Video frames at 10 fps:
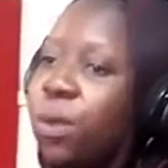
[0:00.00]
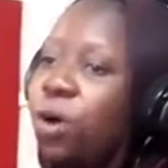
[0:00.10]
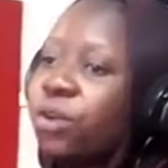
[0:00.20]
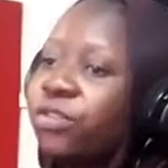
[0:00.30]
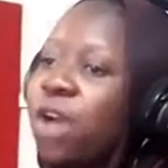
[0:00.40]

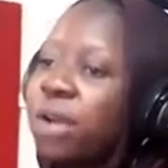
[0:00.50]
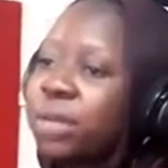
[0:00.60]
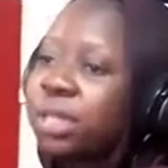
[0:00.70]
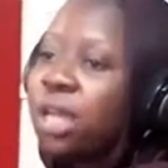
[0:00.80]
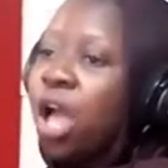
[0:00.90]
Paul
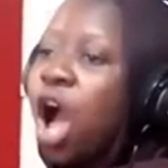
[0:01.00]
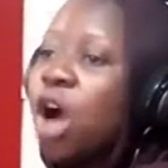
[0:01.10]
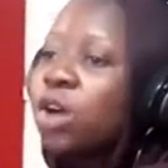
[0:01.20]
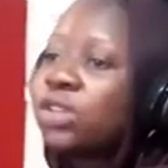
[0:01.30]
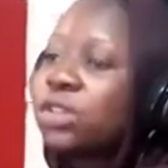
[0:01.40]
Farrer,
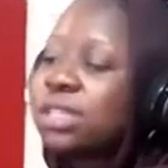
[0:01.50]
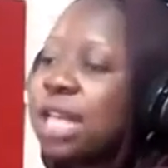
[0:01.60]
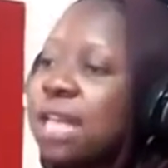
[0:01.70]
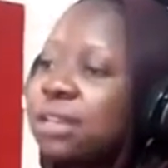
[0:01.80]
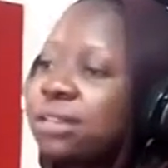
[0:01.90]
also
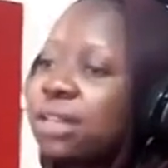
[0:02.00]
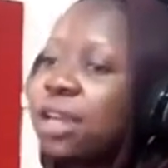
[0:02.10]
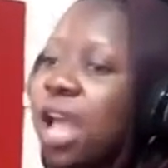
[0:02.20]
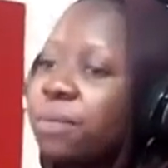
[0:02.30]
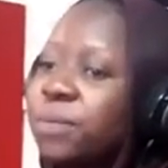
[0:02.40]
says the
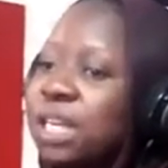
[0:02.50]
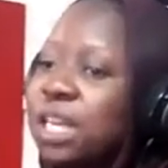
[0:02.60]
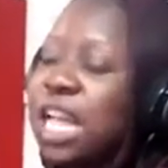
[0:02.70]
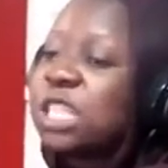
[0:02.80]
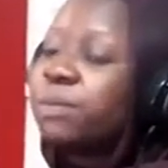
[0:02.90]

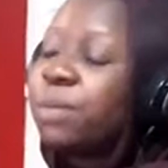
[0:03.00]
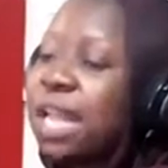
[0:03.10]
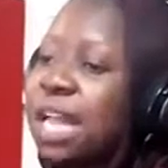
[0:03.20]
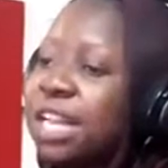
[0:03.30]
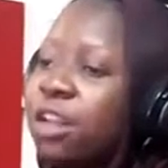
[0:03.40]
company is
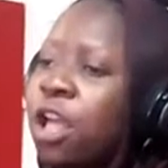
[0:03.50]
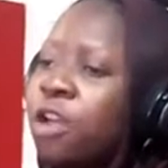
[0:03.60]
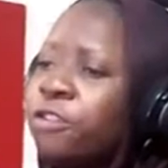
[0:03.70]
planning